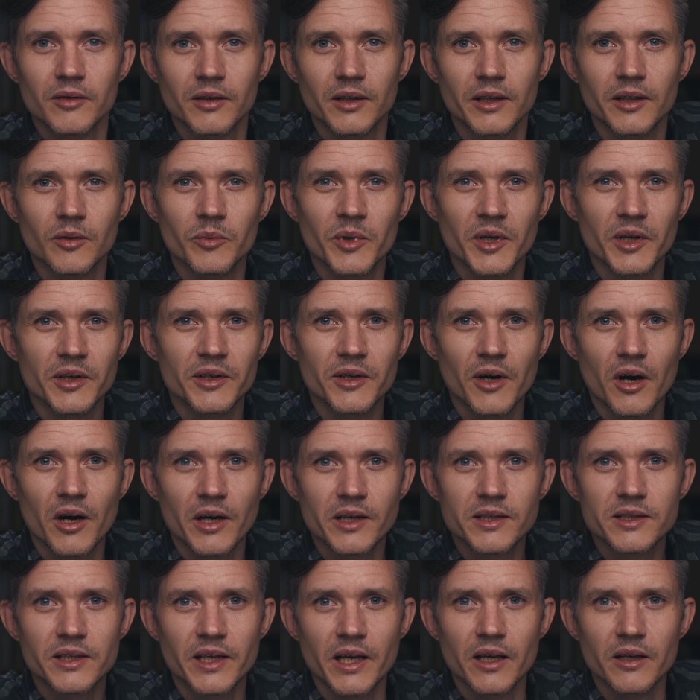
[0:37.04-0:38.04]
a little bit
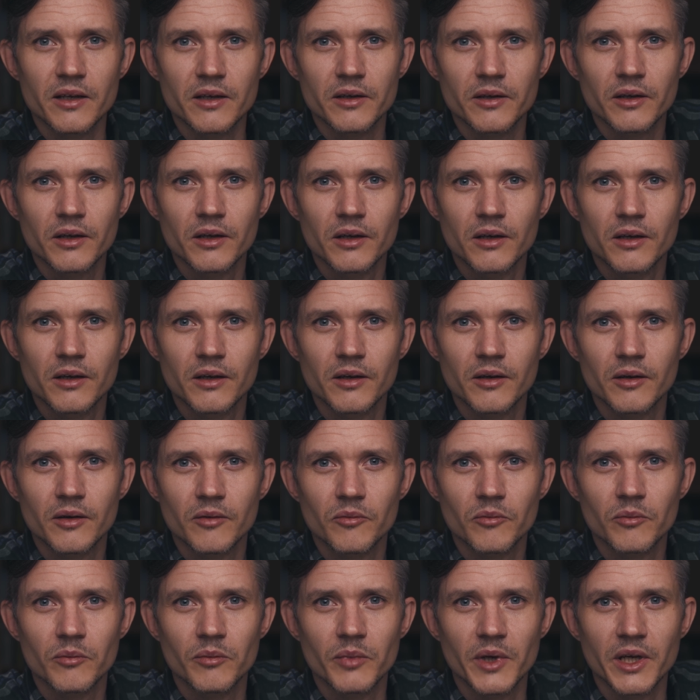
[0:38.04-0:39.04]
dark skinned,
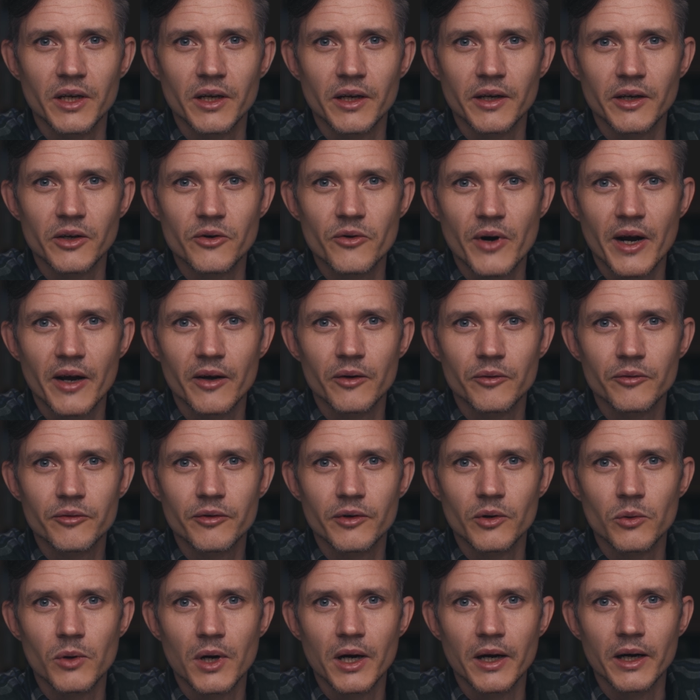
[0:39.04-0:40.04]
been on the ground
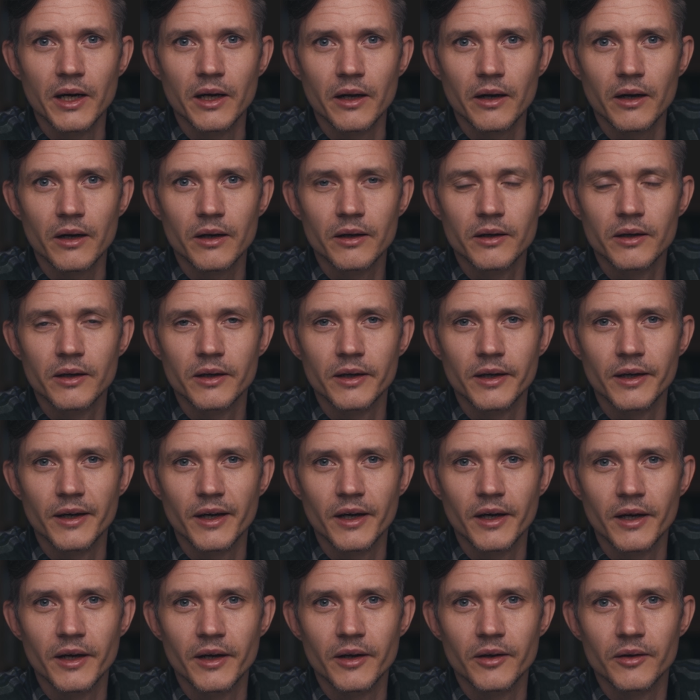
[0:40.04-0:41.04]
for a while.
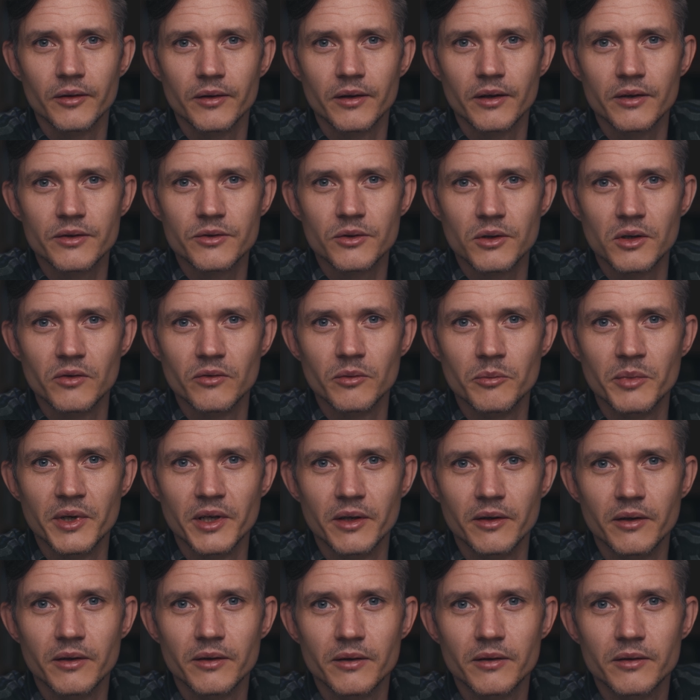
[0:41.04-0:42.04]
Uh, they're sort of a
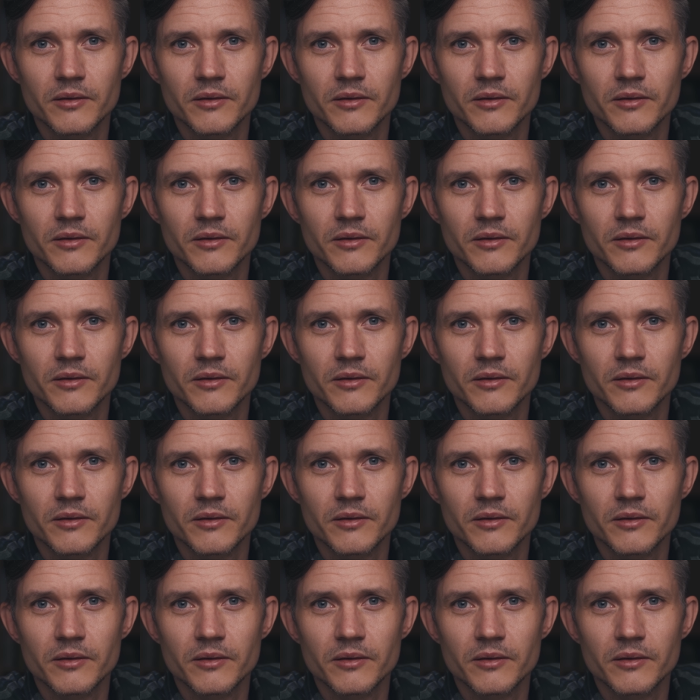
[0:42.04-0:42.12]
bit